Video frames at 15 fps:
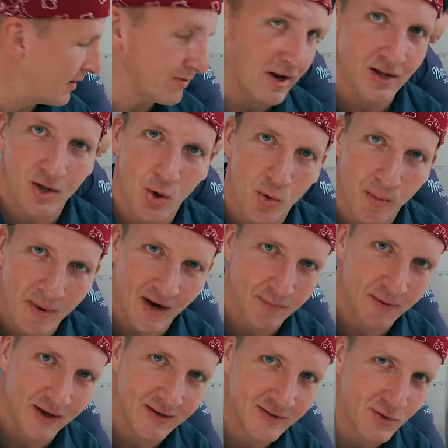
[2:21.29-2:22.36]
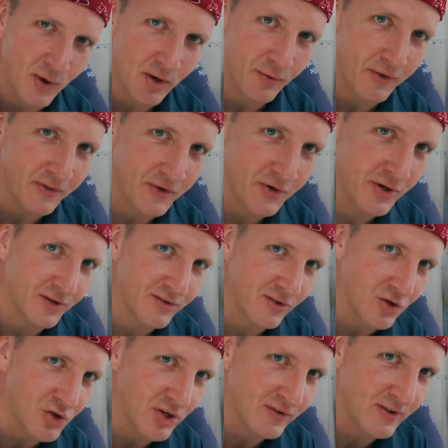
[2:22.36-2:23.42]
I've got lower back pain, so I don't think they're gonna
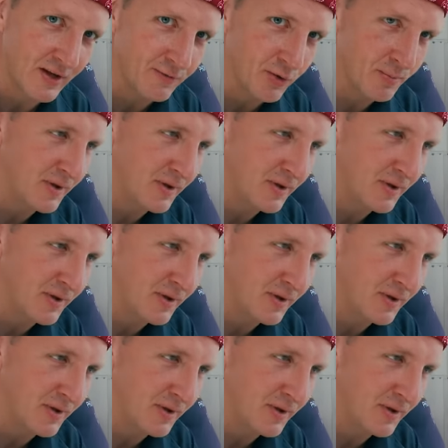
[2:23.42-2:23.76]
suggest that for